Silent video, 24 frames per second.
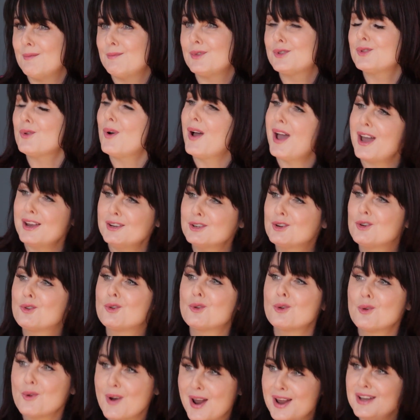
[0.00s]
So I had a
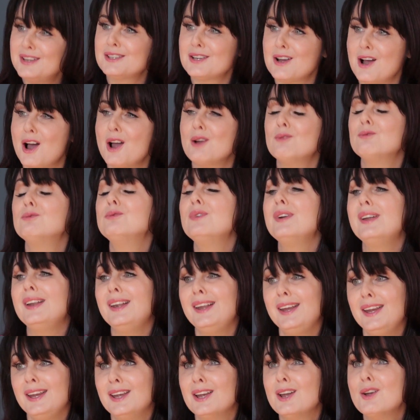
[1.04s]
great time. I
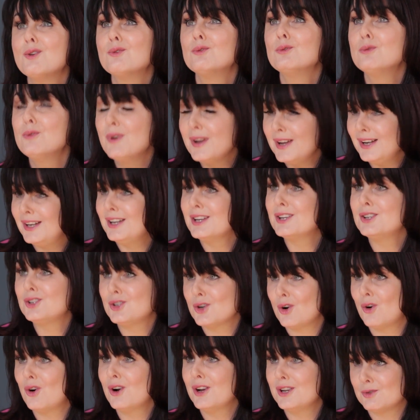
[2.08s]
really, really
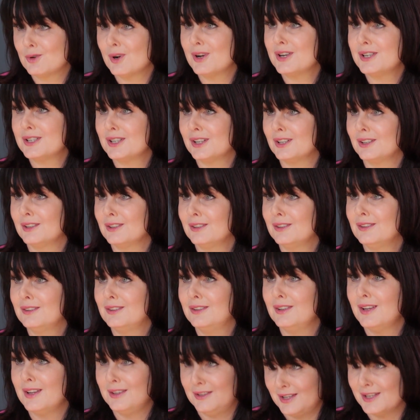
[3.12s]
enjoyed writing
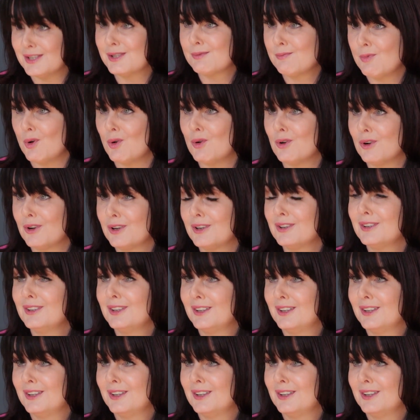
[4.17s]
this book.